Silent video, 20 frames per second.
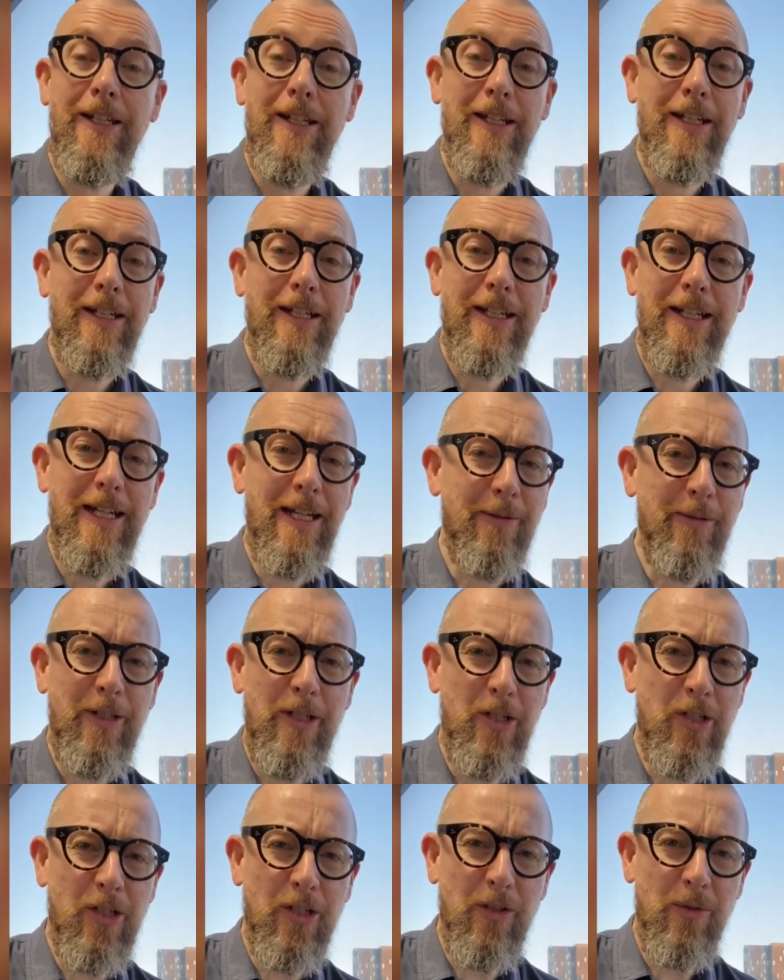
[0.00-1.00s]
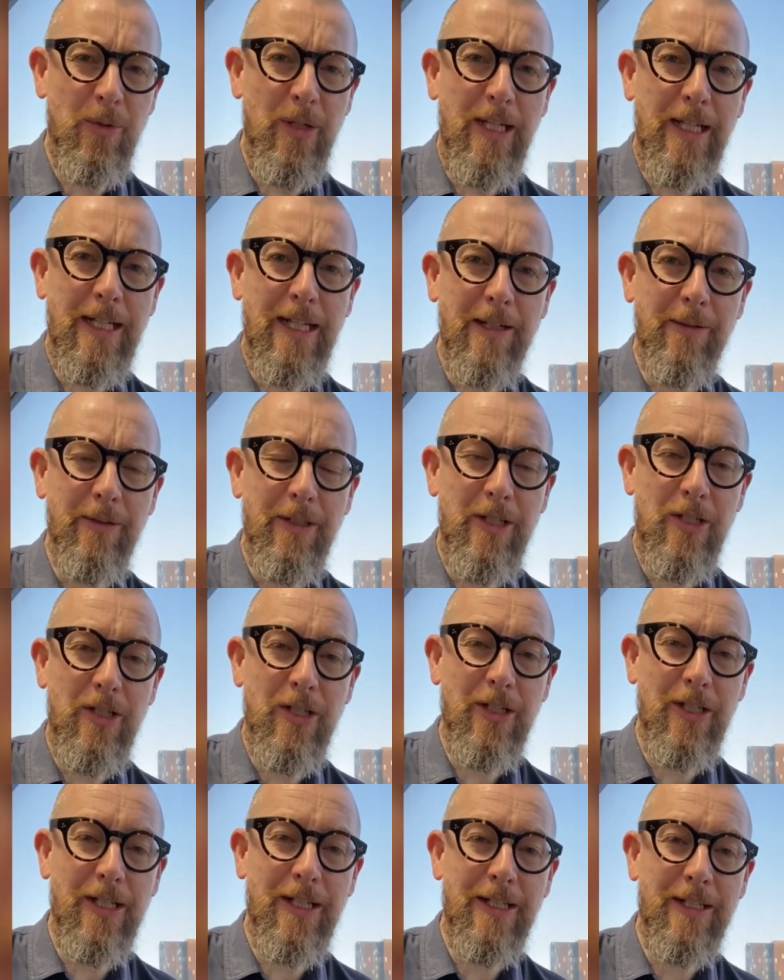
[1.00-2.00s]
Connect with each other, reconnect with each
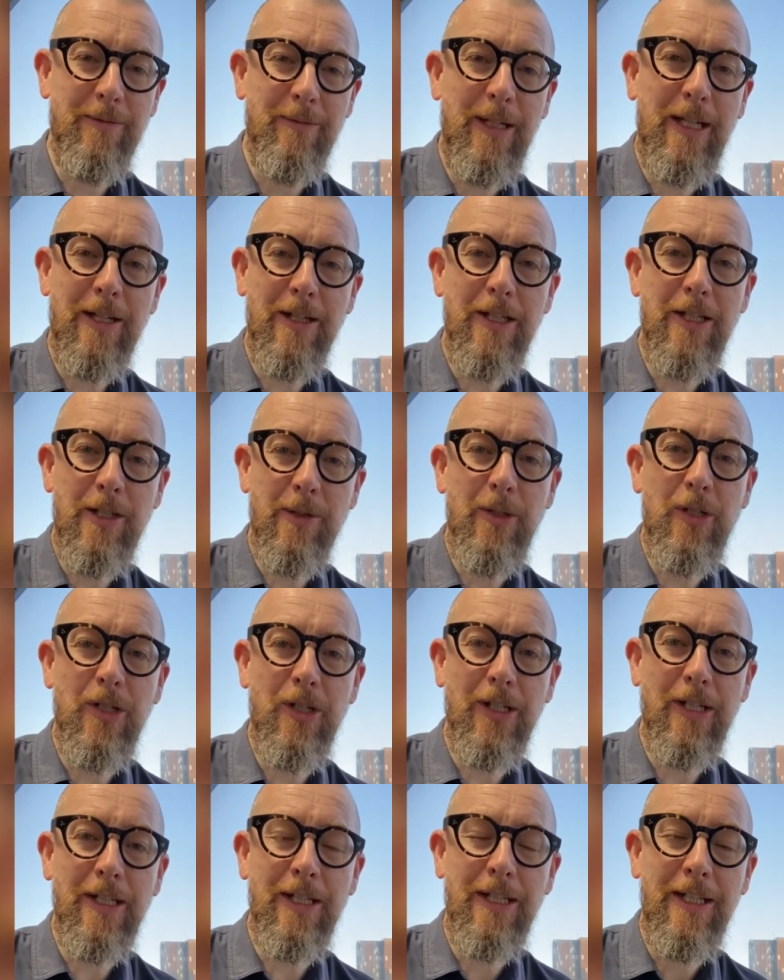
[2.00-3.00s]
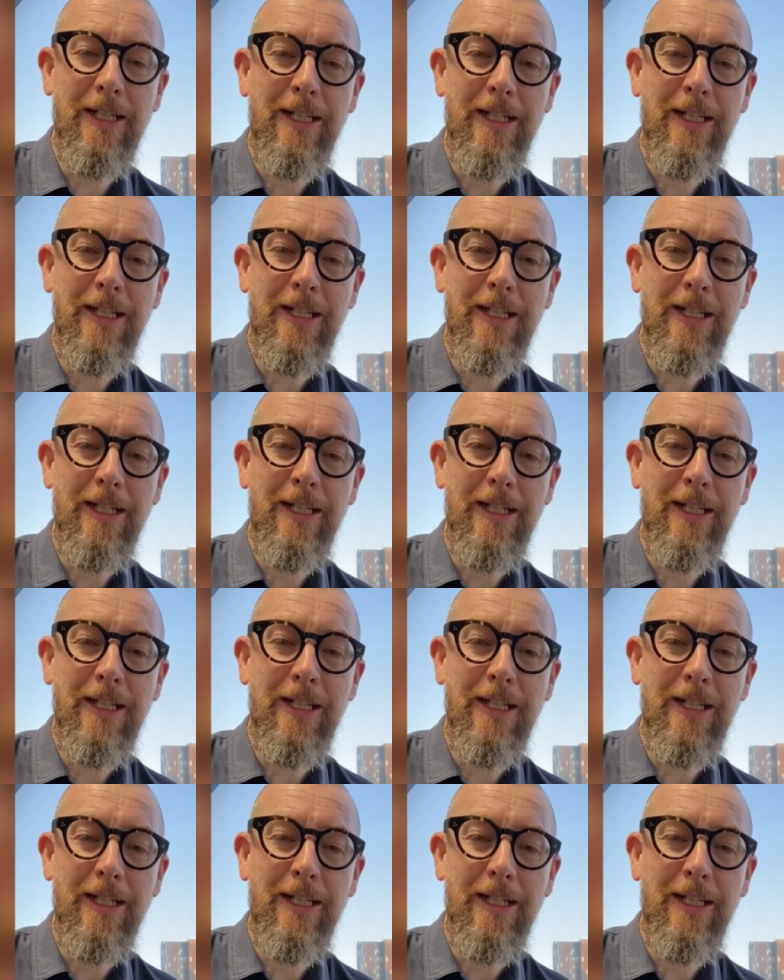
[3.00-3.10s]
other, be kind to each other,